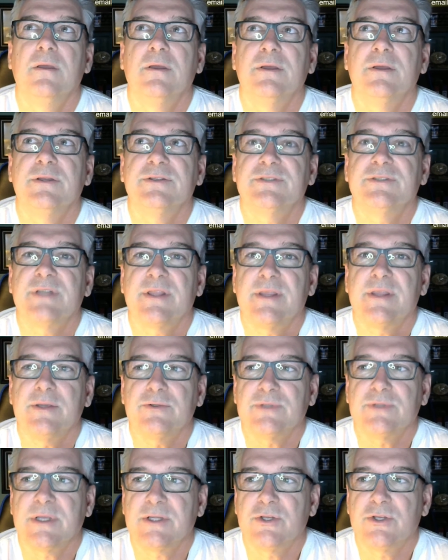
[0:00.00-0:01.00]
I think it
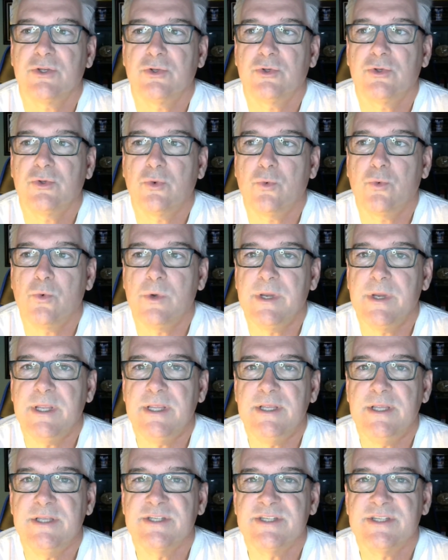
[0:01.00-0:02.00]
was like
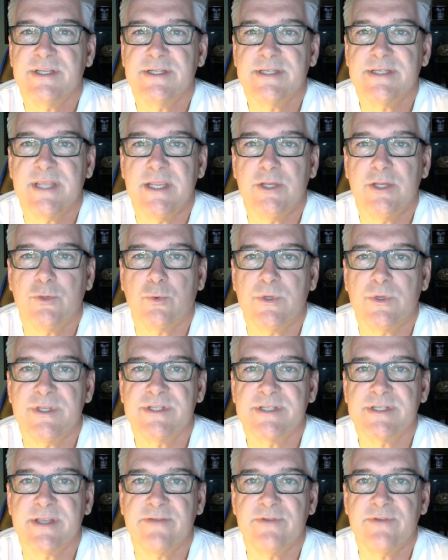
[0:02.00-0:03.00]
2016,
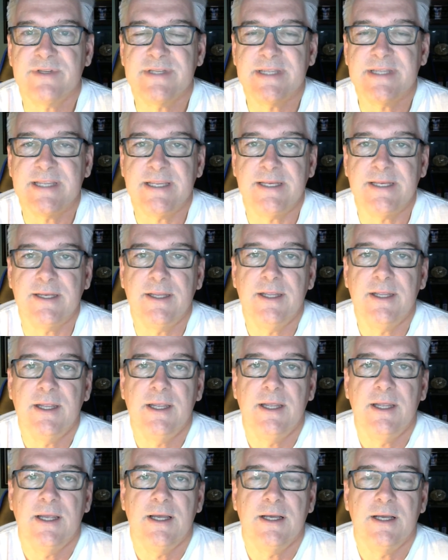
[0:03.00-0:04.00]
2017,
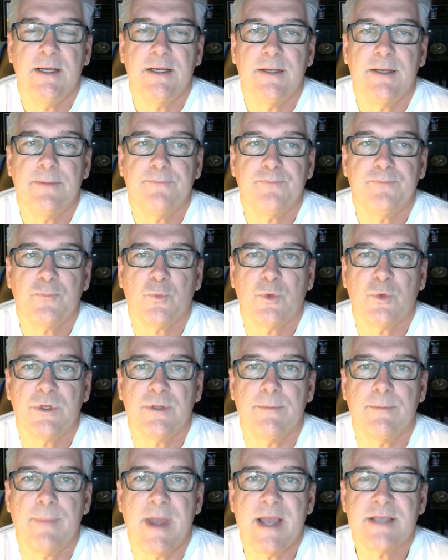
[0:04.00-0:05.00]
when
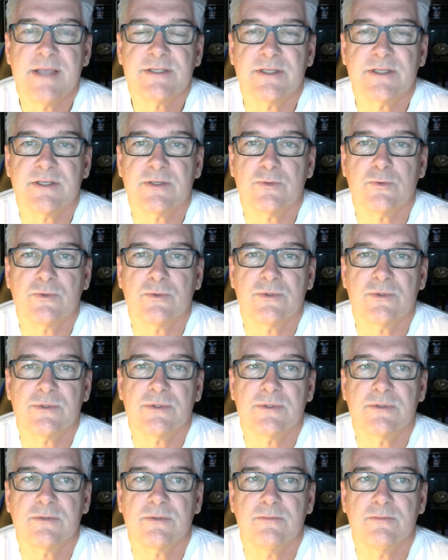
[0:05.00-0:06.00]
Damascus
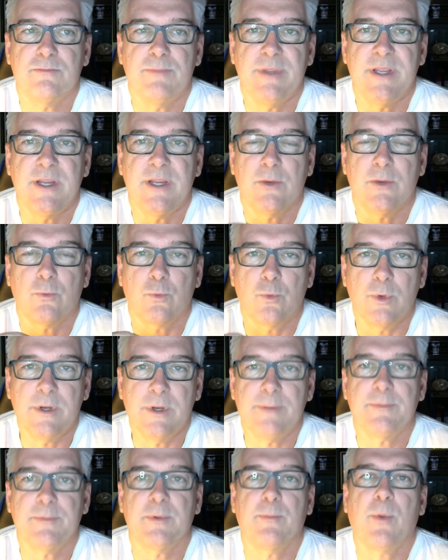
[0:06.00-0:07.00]
was being
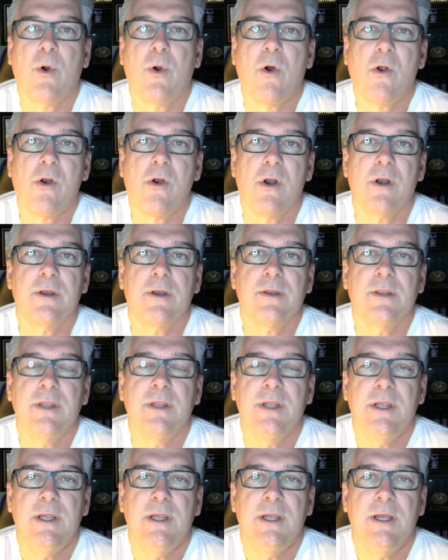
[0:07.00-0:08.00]
ripped apart,
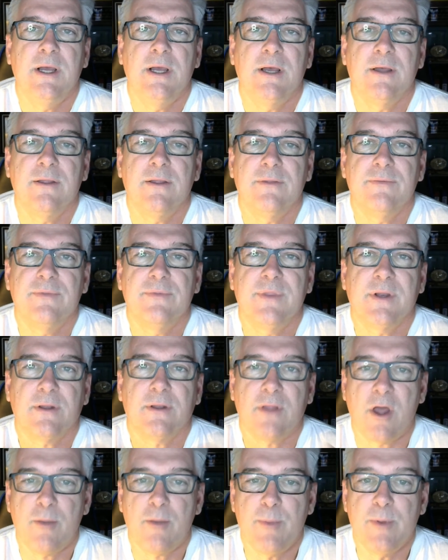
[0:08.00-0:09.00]
that a
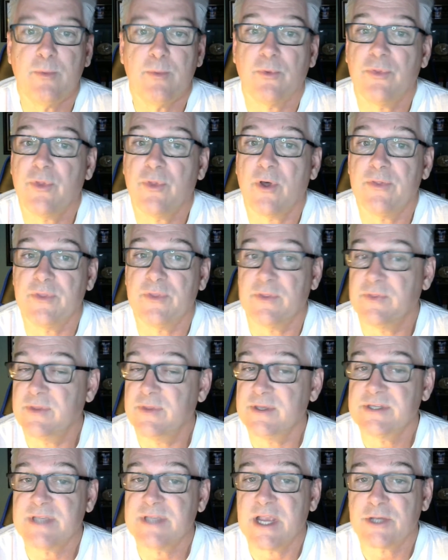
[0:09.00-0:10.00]
lot of people thought that
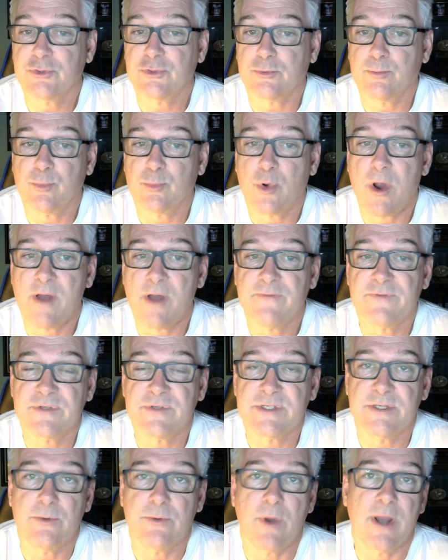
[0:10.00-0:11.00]
this actual
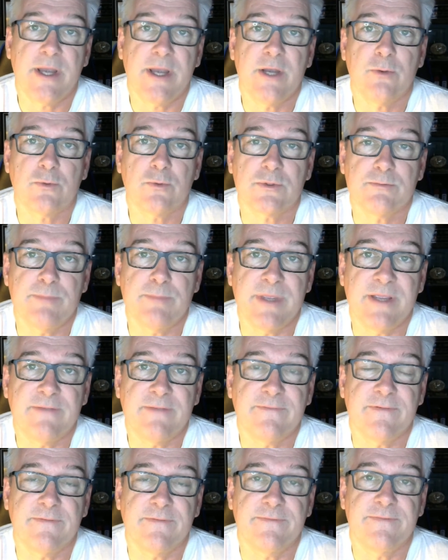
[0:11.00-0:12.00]
prophecy right here was being
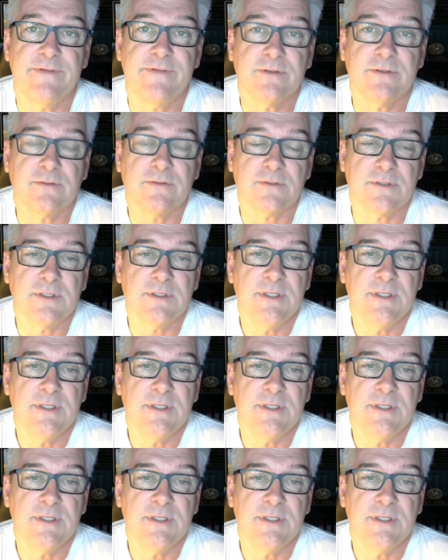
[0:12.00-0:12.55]
fulfilled.